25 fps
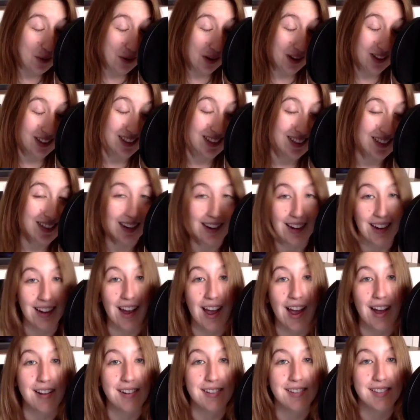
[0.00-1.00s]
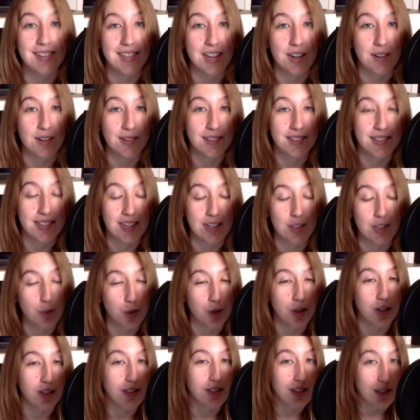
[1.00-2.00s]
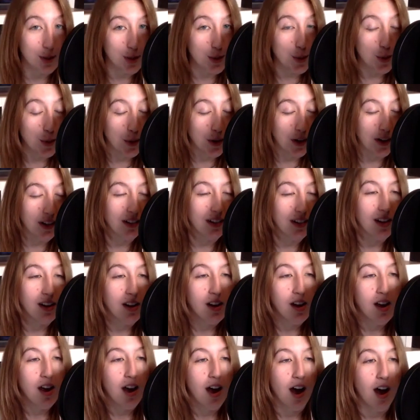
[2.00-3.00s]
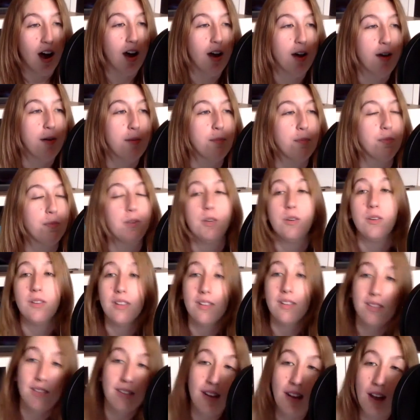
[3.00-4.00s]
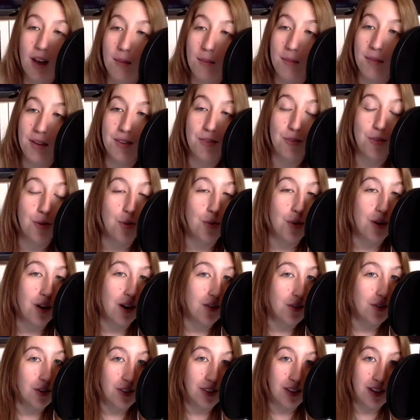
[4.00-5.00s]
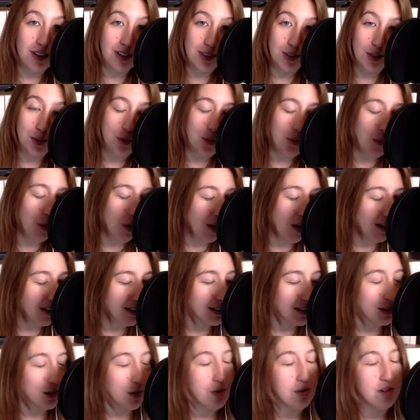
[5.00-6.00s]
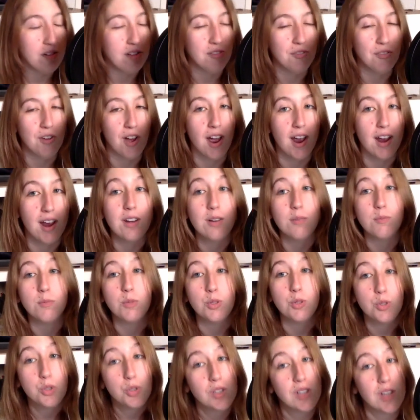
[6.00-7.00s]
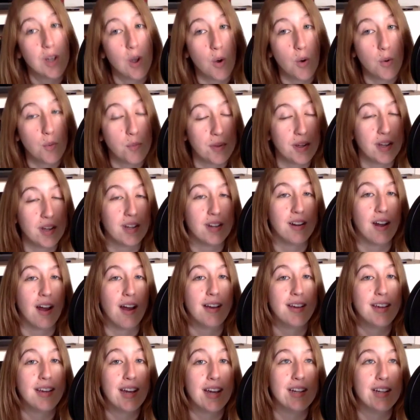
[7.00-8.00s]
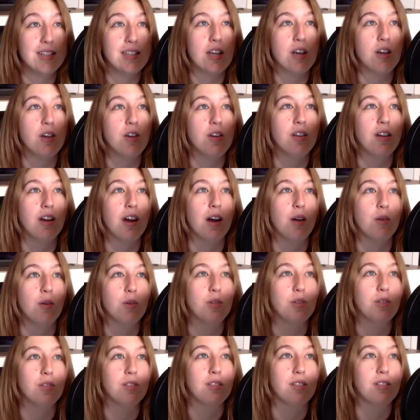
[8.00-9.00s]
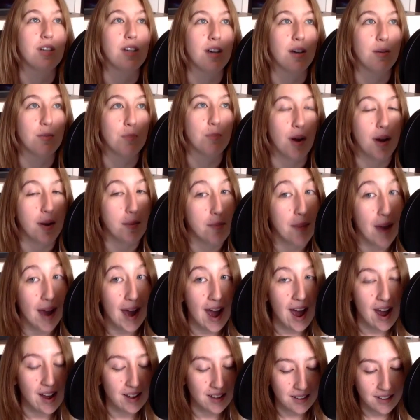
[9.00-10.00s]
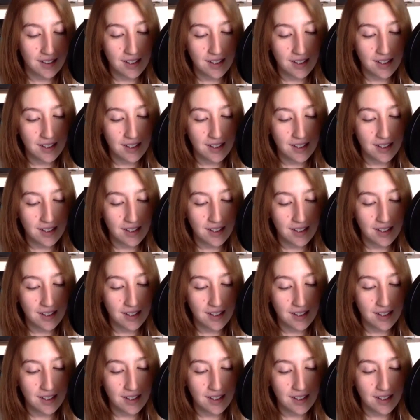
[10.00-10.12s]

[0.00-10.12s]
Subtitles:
Wednesday on Center Stage or on Discord. You can DM me for whatever things you want. It's totally fine. I'm usually open. I can't tell you that I will DM right back,